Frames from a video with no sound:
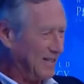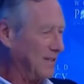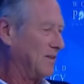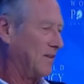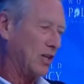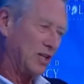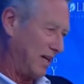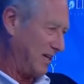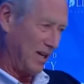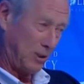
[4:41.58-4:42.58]
although
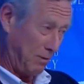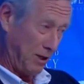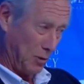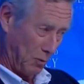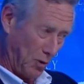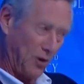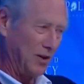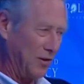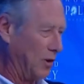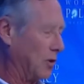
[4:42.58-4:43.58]
China has played a role
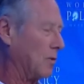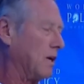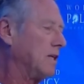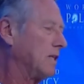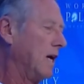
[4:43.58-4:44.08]
in the low rates.